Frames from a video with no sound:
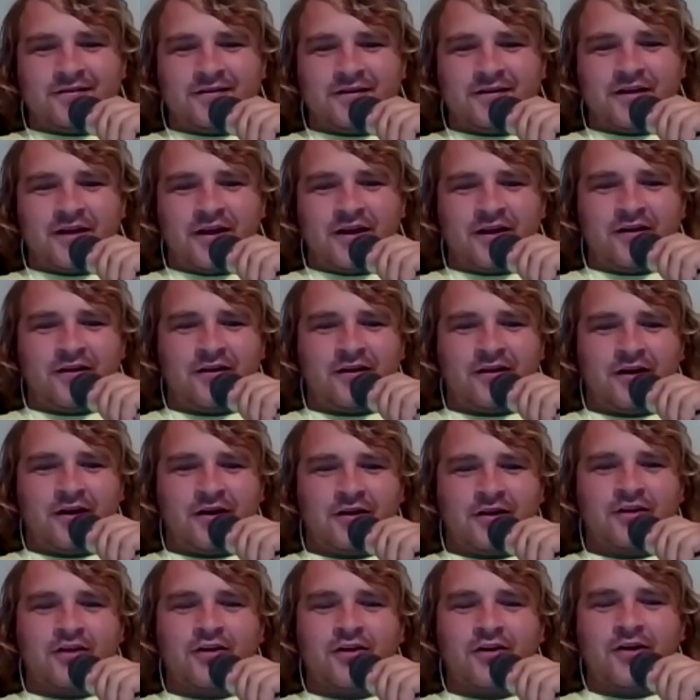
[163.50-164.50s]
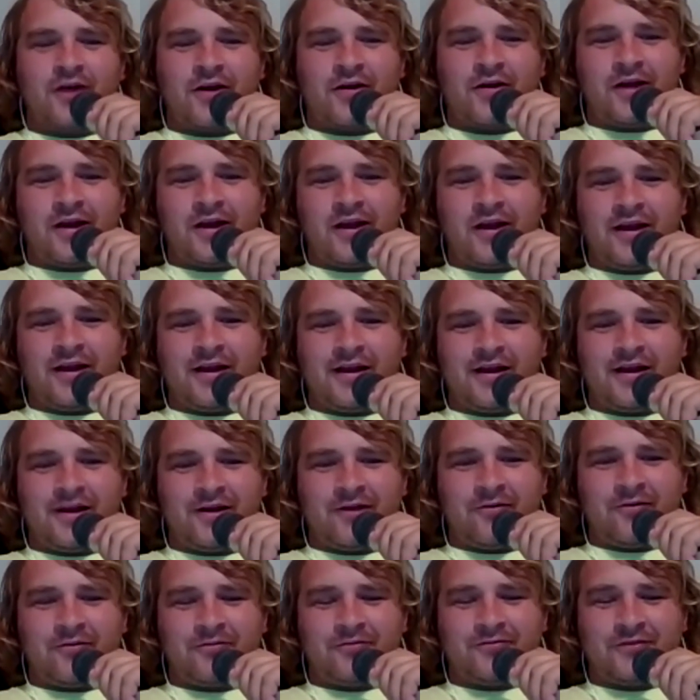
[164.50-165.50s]
and you know
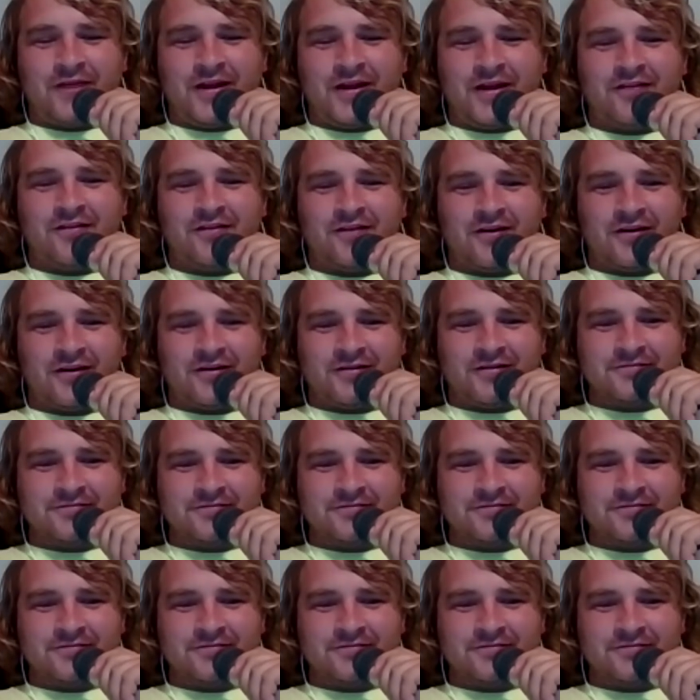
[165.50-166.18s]
how tents are.